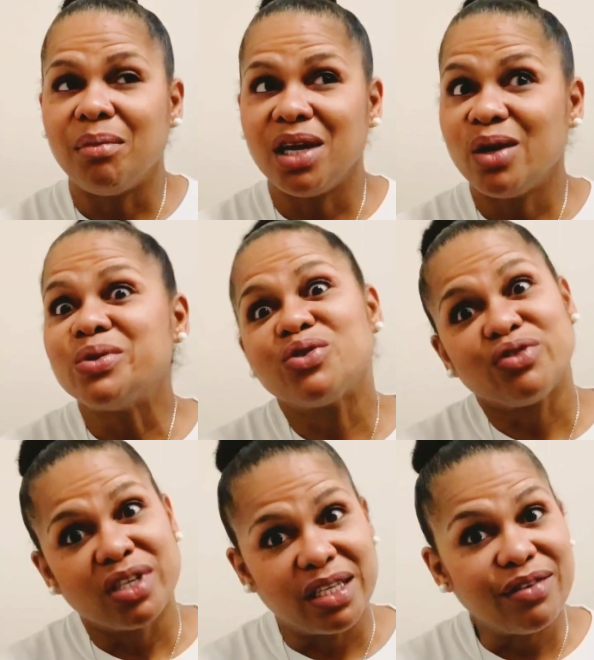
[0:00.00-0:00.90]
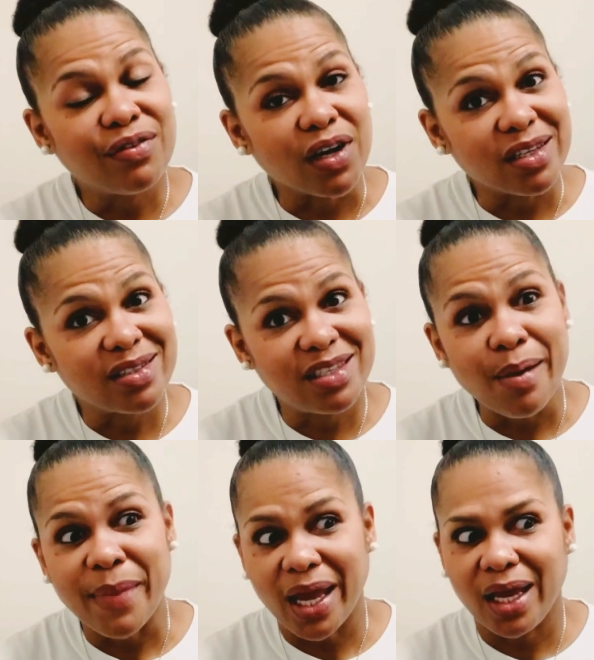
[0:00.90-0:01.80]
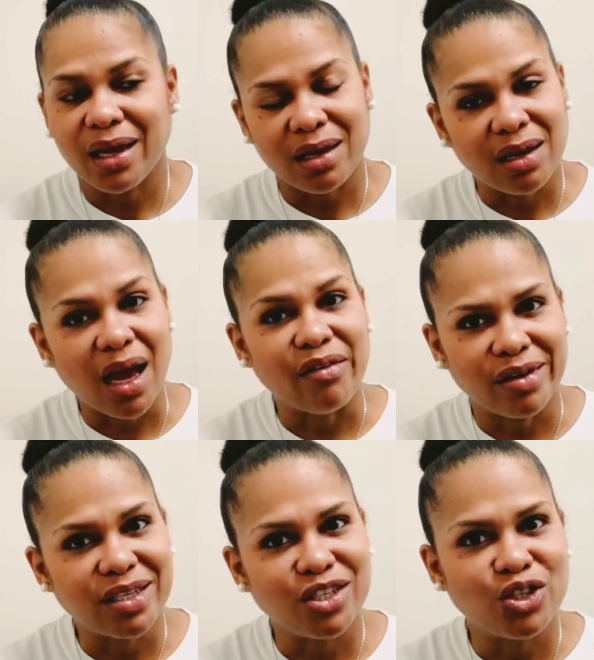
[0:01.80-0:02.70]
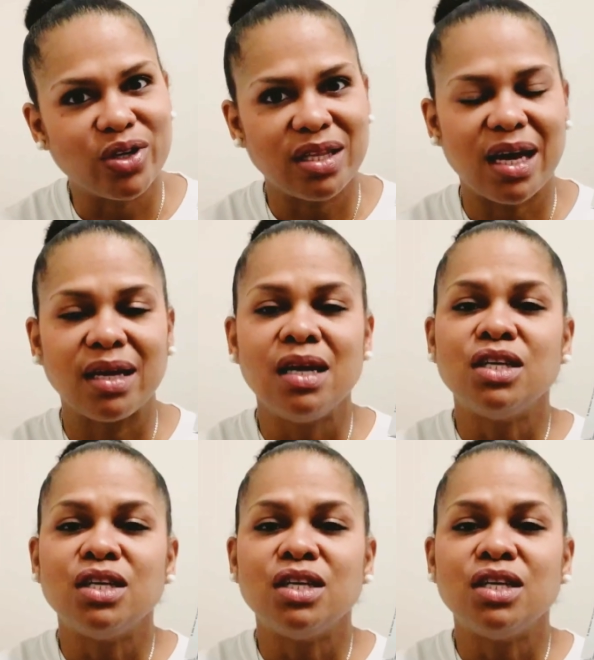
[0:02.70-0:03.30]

It was really fun to make, and I really enjoyed that.